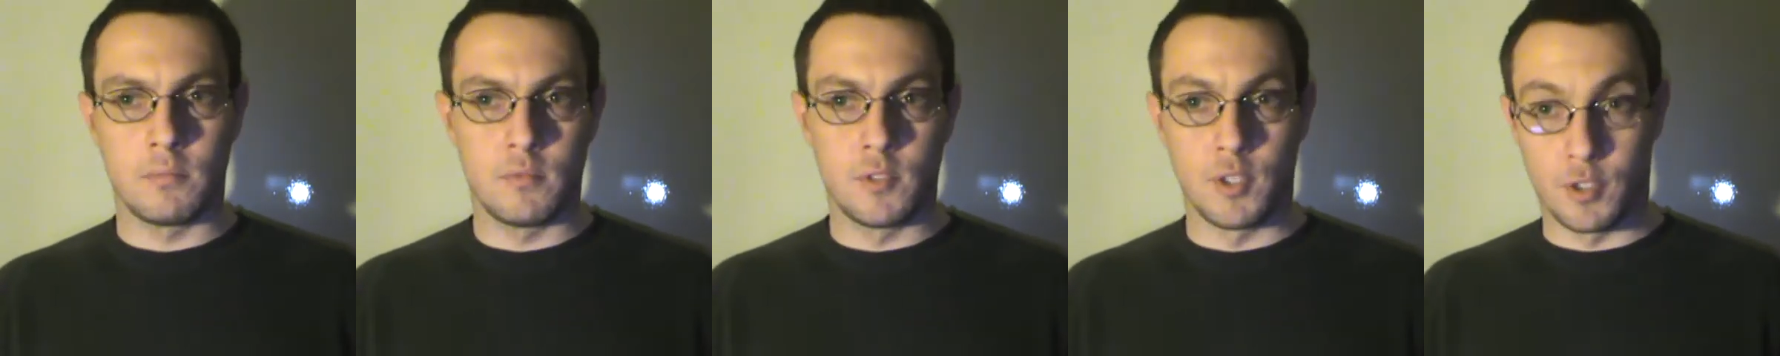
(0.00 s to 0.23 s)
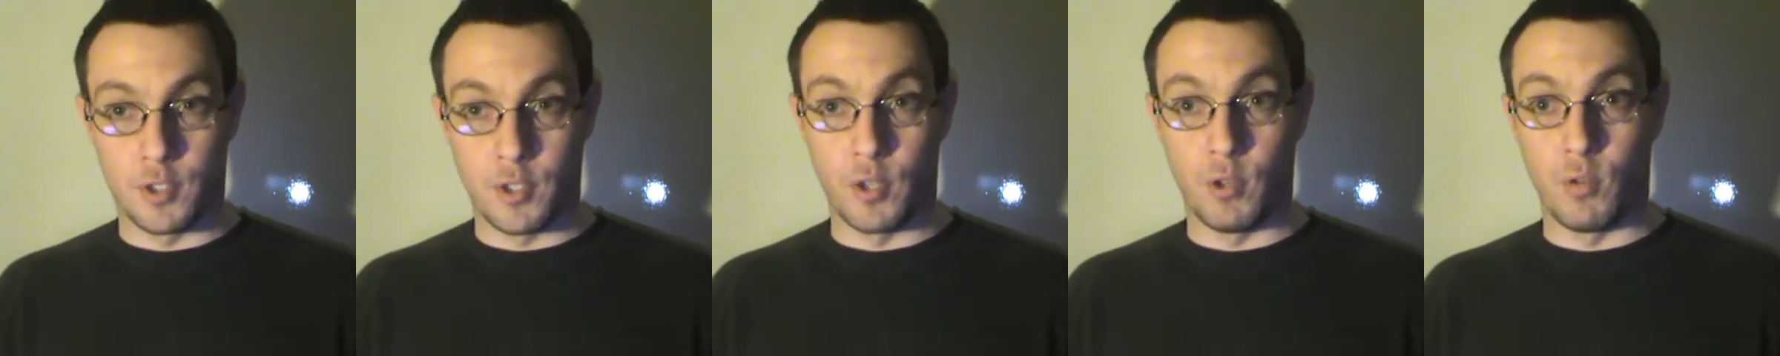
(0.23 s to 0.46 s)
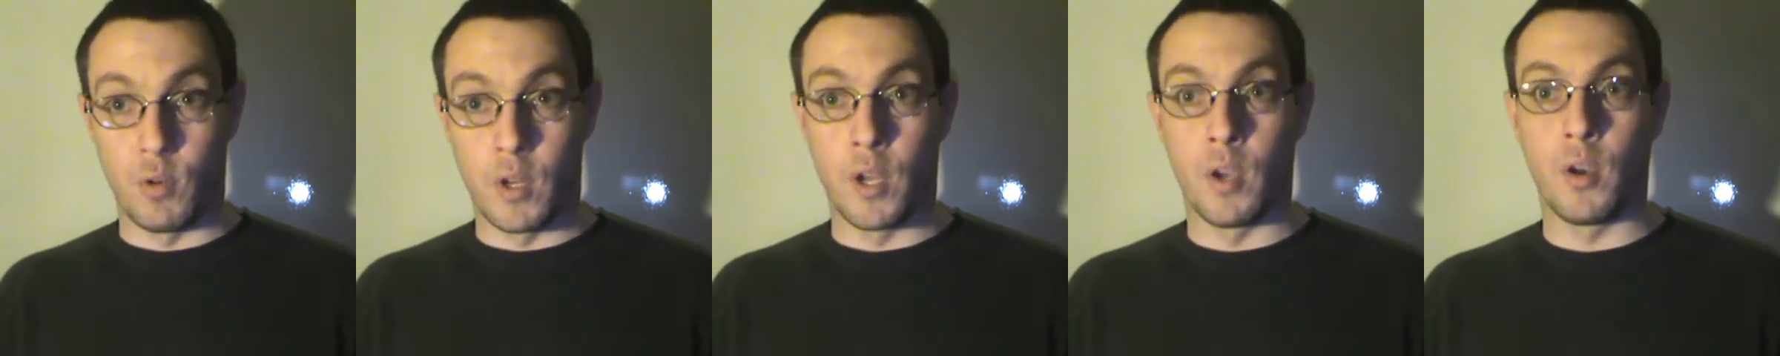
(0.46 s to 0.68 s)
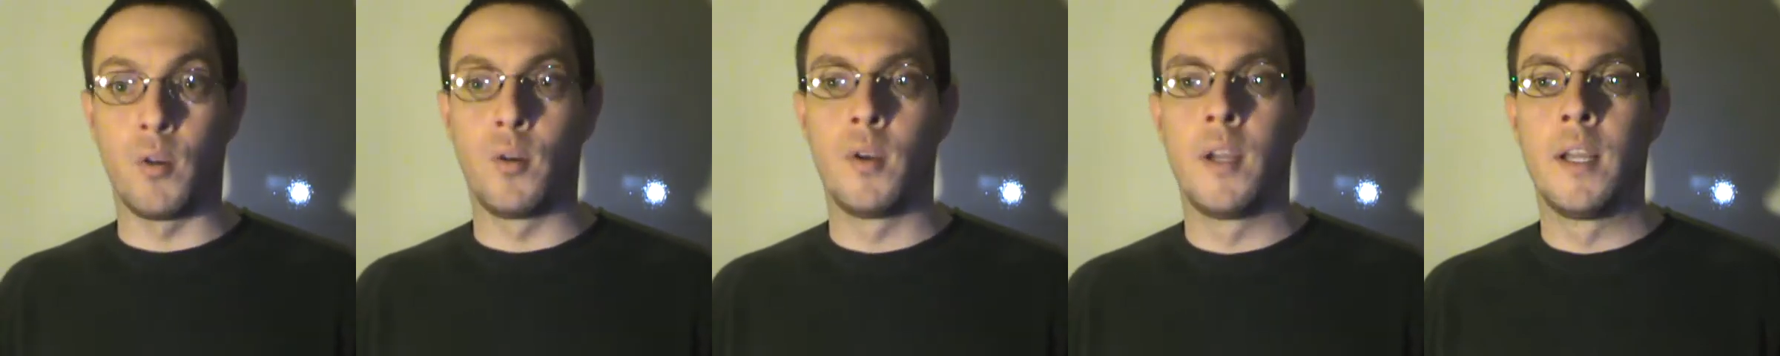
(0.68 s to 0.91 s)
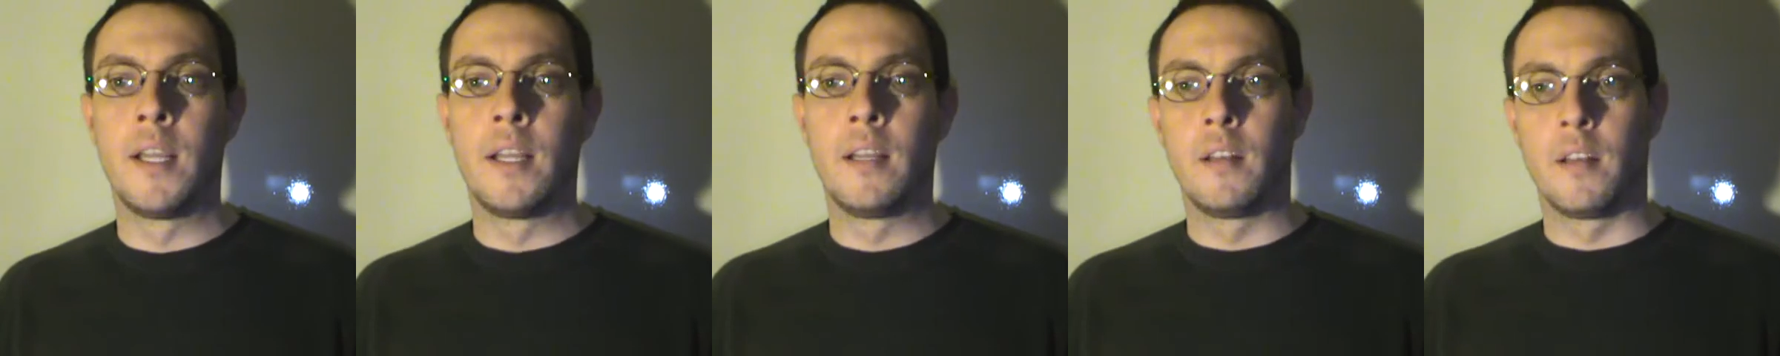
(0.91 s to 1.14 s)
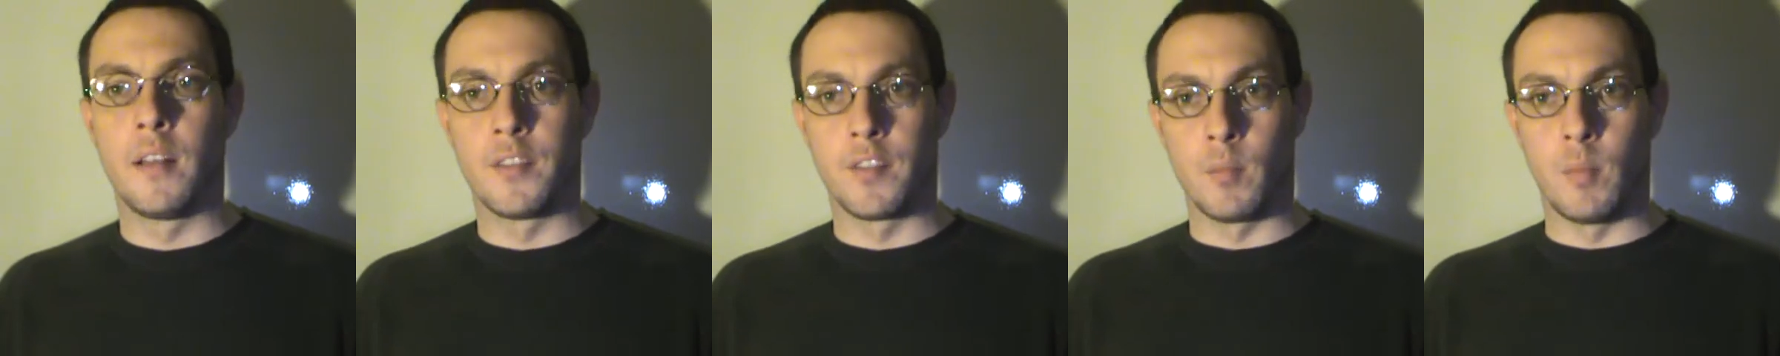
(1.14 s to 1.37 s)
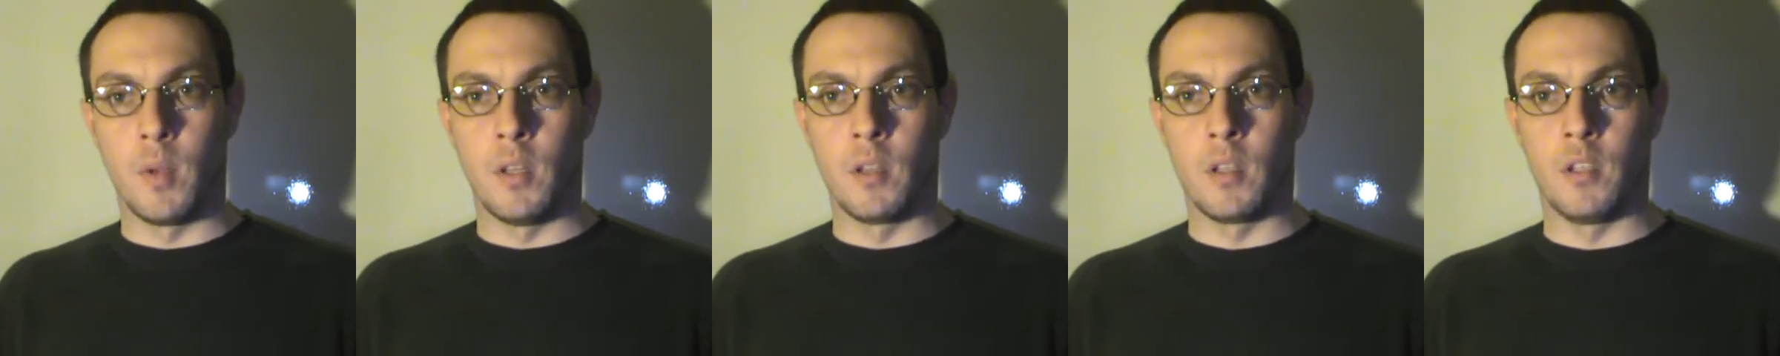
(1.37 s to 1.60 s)
just so you know,
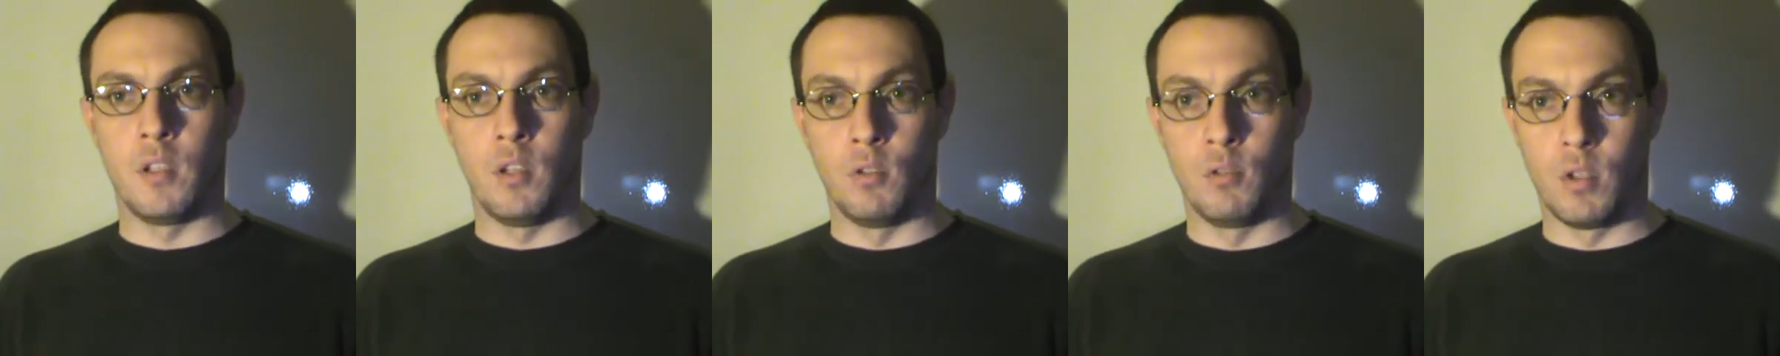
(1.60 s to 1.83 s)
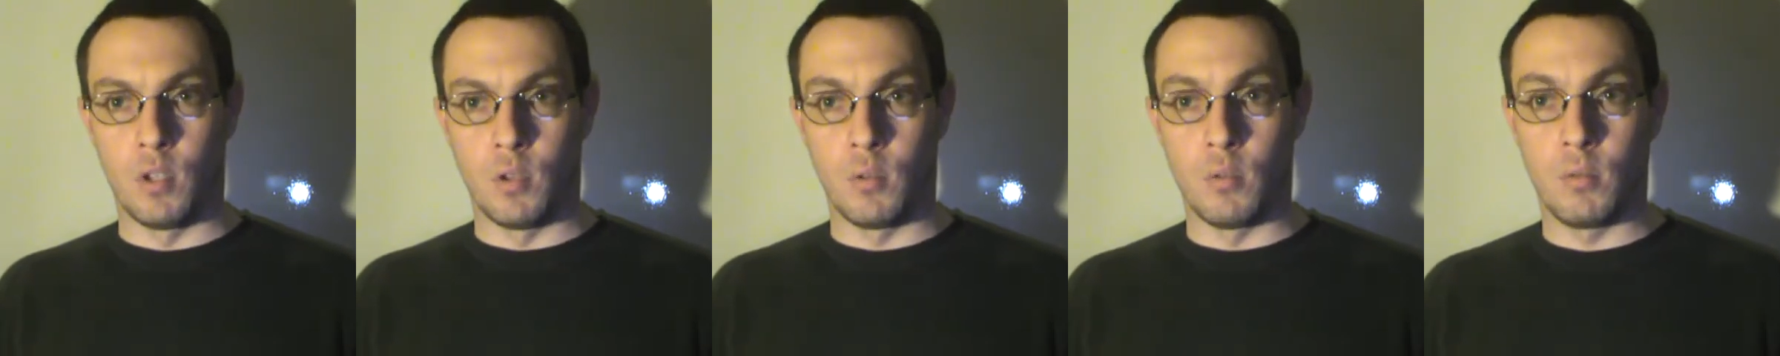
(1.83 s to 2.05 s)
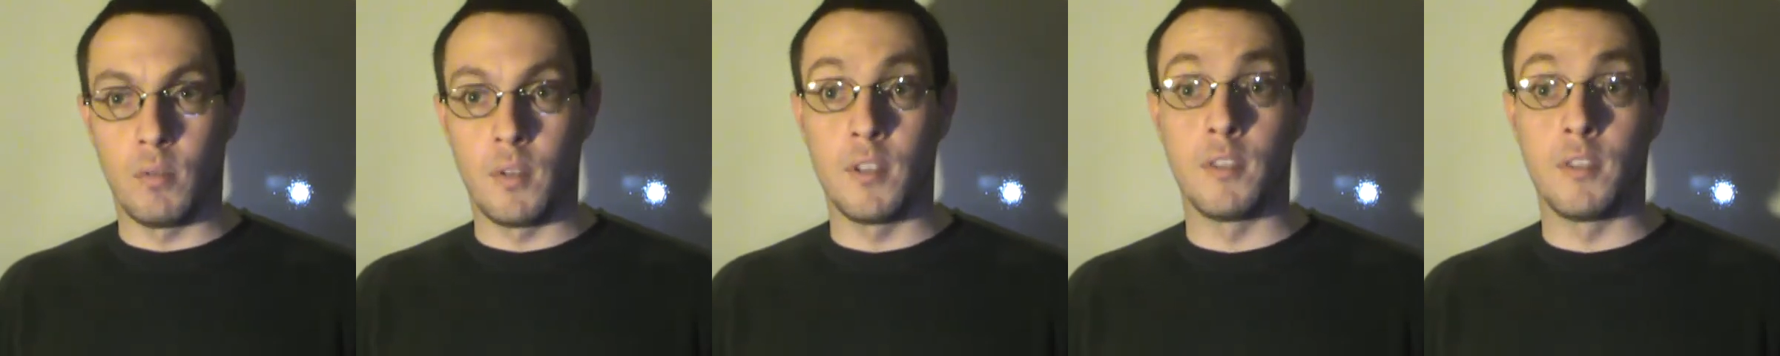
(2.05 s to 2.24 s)
doesn't mean that you do.